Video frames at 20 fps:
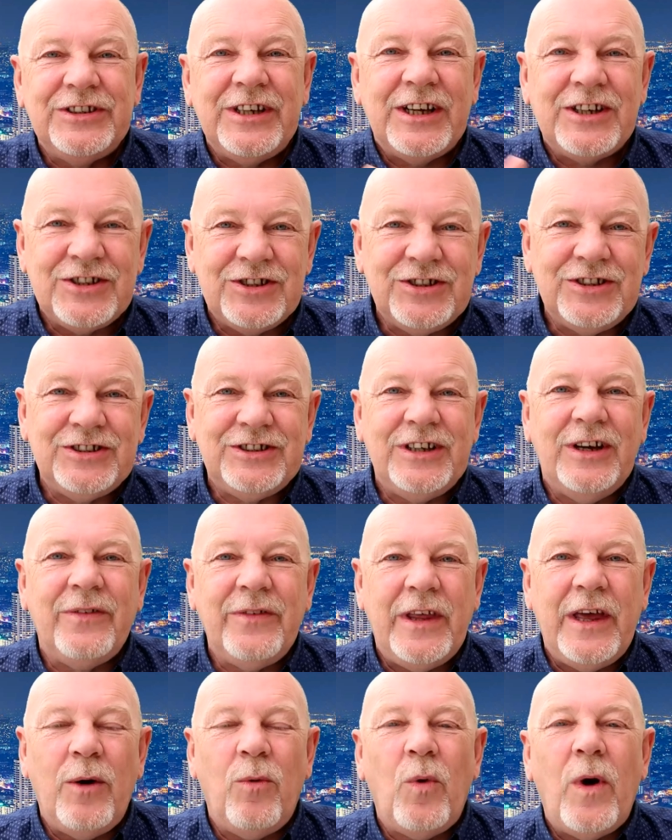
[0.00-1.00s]
section to
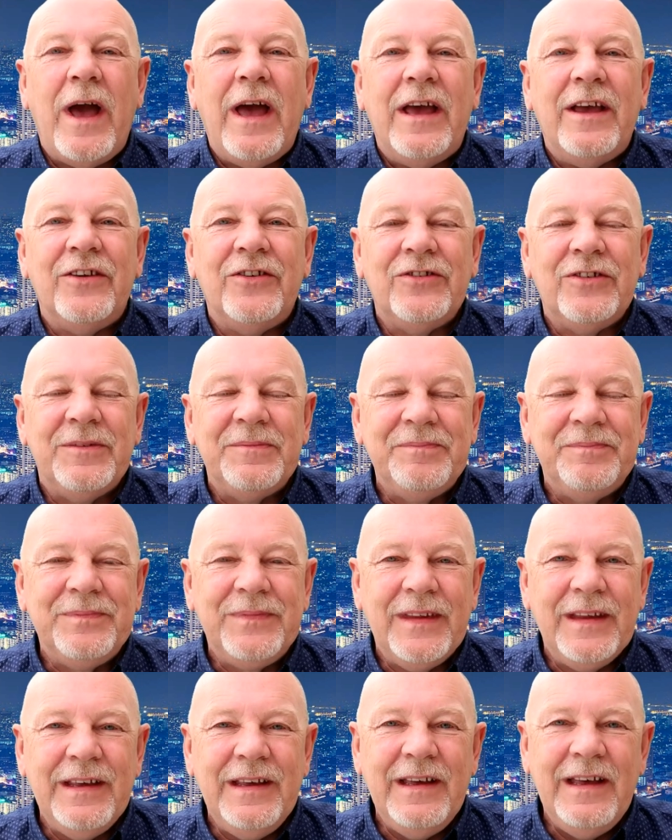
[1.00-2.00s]
sell their wares.
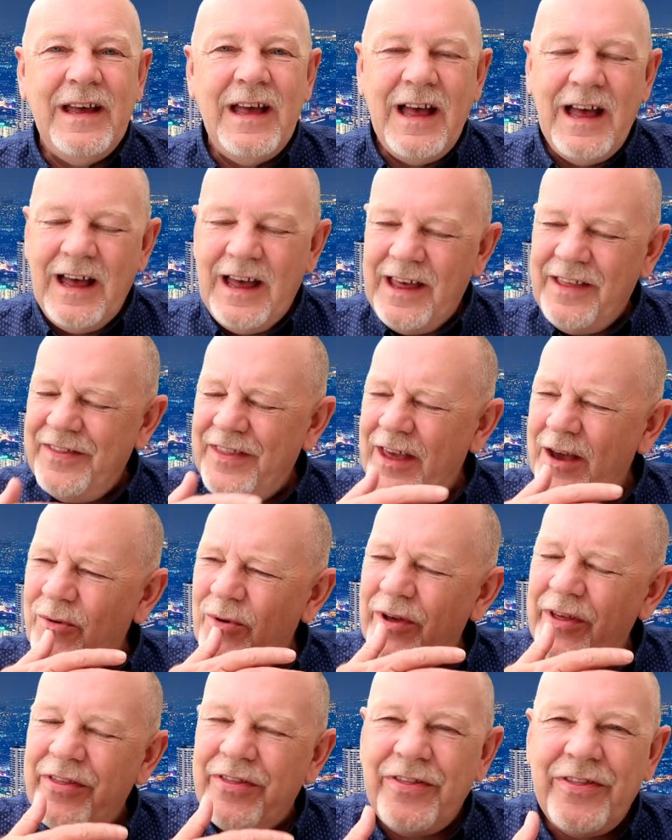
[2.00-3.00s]
There
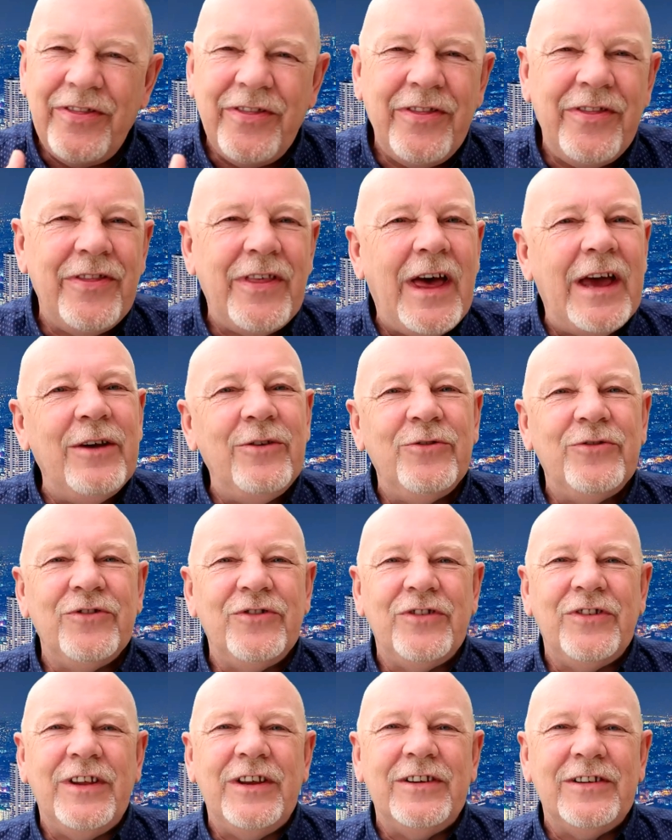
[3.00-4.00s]
were
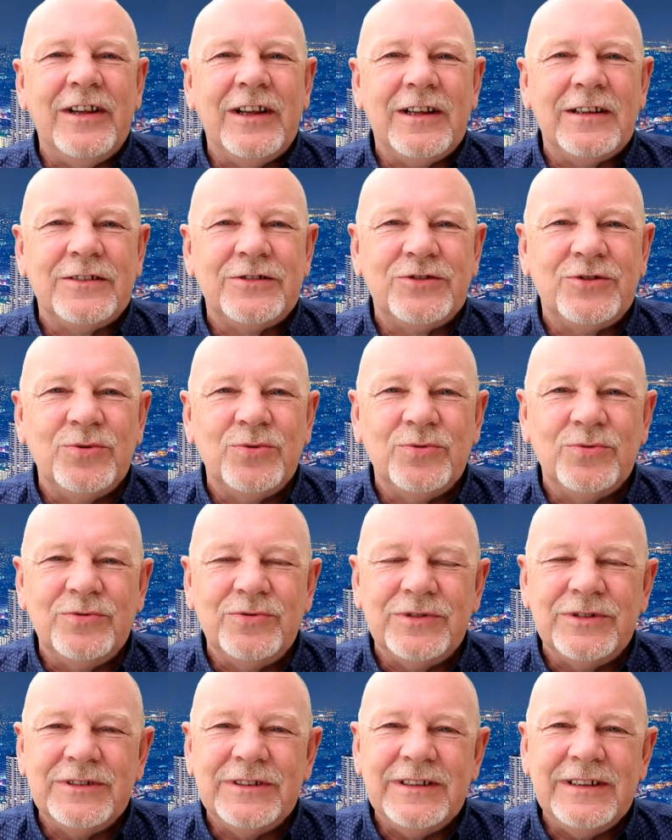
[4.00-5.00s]
thousands of these little
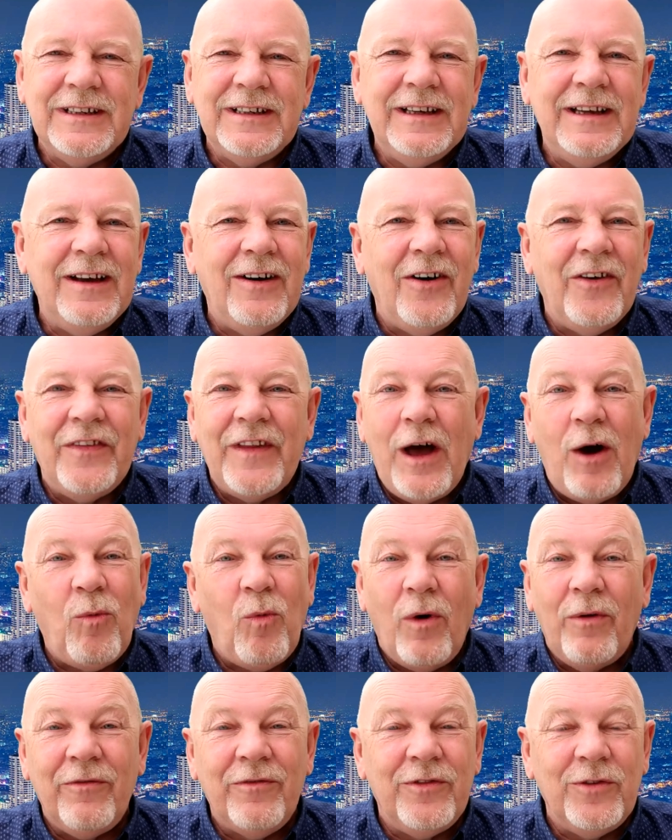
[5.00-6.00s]
stalls on that
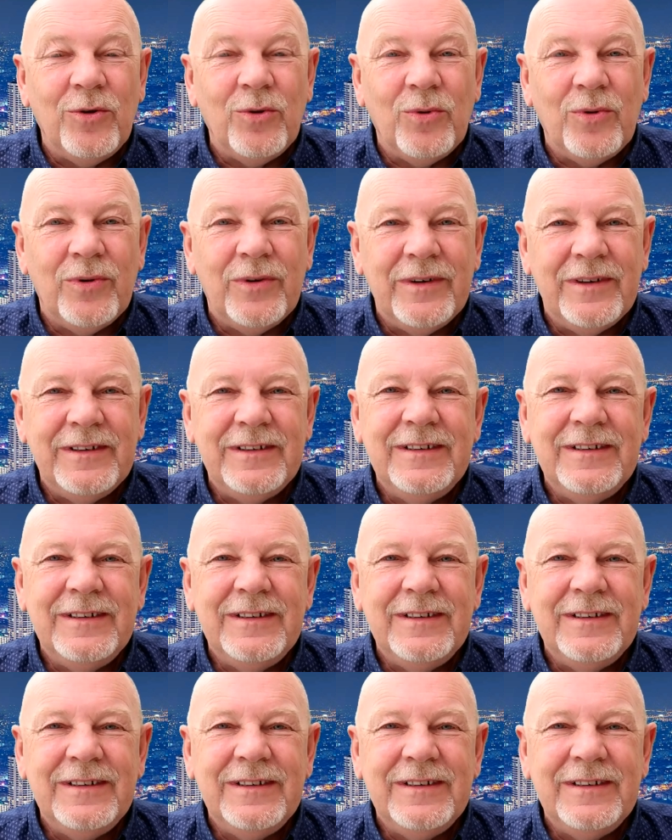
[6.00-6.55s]
one floor.